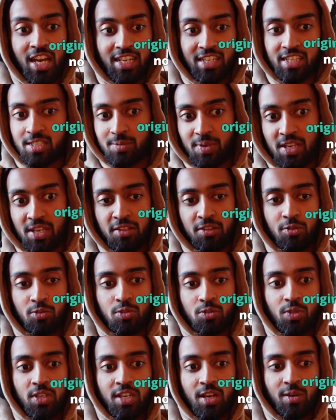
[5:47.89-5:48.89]
I need to be hitting
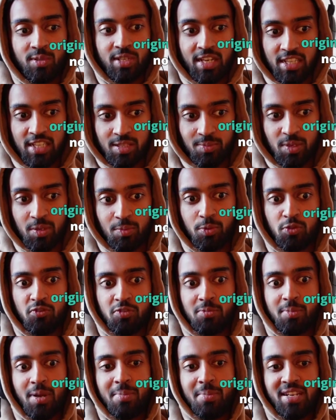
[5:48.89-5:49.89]
those workouts. I need to be
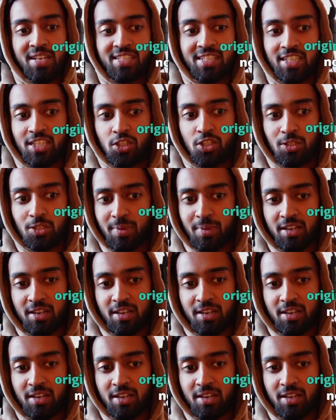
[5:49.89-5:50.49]
improving my meditation,